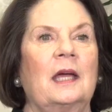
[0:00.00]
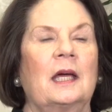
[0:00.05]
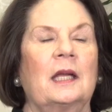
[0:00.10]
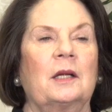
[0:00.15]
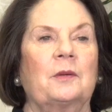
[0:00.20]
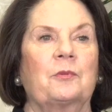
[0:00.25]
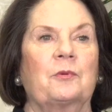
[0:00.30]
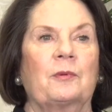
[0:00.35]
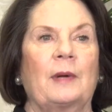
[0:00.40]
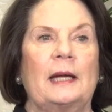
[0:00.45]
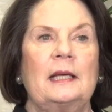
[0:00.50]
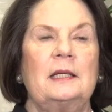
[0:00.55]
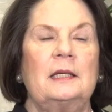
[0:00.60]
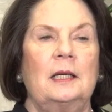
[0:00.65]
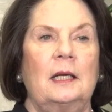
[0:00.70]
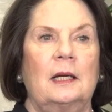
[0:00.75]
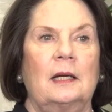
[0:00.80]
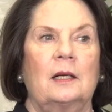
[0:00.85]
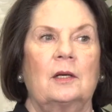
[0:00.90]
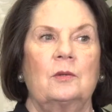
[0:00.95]
a red
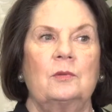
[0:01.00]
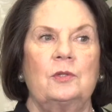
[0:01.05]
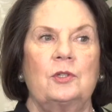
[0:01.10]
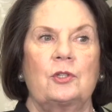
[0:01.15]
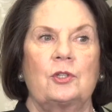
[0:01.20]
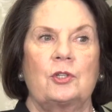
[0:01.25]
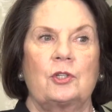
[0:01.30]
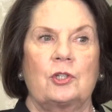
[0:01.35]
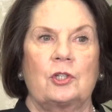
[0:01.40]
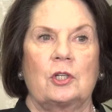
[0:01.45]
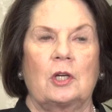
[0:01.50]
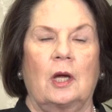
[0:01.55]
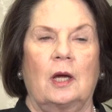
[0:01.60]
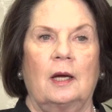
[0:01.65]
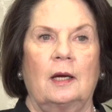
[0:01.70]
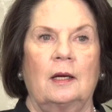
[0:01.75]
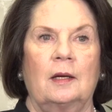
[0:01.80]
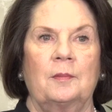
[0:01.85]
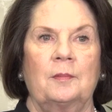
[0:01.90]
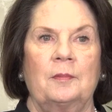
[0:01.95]
couch
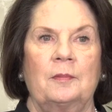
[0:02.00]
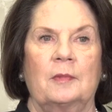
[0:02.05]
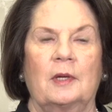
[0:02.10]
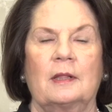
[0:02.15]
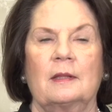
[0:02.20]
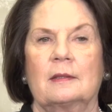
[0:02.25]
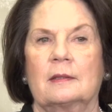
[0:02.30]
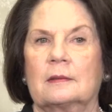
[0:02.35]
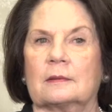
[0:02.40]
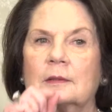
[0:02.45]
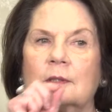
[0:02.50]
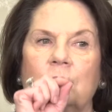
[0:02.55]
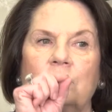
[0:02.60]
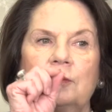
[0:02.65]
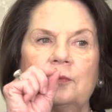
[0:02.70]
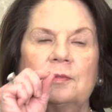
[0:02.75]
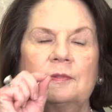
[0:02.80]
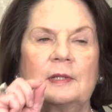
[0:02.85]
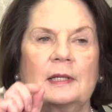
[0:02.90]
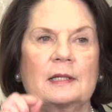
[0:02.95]
with little
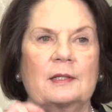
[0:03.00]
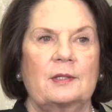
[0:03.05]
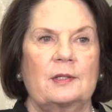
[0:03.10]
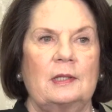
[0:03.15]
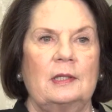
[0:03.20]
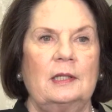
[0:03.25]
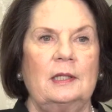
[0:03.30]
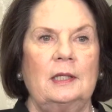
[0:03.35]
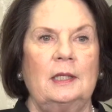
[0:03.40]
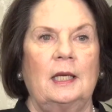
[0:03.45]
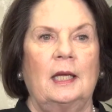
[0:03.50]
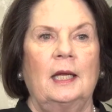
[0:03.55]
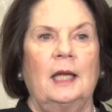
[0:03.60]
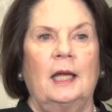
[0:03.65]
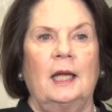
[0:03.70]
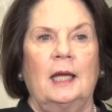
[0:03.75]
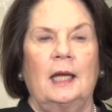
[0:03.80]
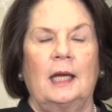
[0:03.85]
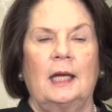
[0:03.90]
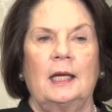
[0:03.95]
gold flecks in it,
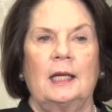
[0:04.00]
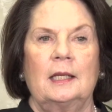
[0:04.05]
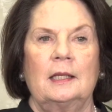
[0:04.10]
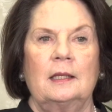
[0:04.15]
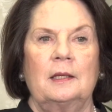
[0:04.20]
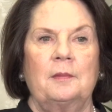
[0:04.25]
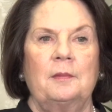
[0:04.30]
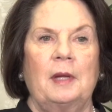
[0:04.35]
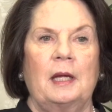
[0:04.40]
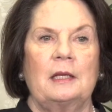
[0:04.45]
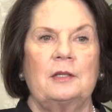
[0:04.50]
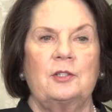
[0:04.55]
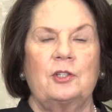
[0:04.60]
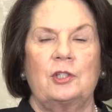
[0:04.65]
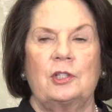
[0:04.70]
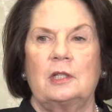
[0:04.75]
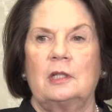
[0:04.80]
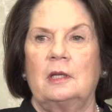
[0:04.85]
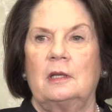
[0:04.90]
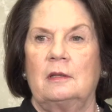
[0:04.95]
and the
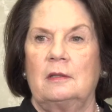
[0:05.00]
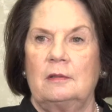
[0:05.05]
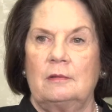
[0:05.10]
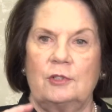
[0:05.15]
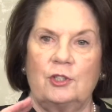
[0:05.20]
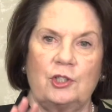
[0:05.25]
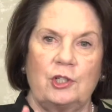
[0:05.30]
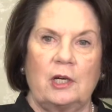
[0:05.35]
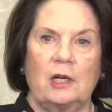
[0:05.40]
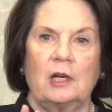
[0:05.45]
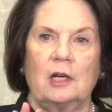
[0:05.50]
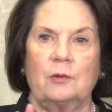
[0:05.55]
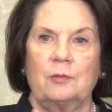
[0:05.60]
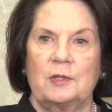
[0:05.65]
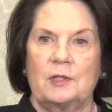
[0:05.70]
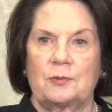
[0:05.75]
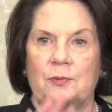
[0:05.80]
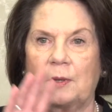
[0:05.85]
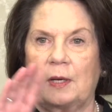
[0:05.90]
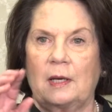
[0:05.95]
matching chair
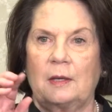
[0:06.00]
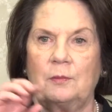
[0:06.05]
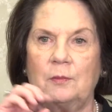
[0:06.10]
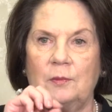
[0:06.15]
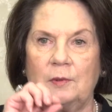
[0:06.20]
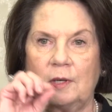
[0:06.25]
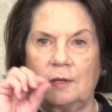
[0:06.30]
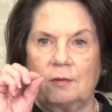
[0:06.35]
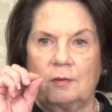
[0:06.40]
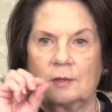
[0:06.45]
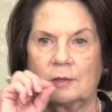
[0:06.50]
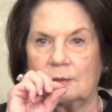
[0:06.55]
was red with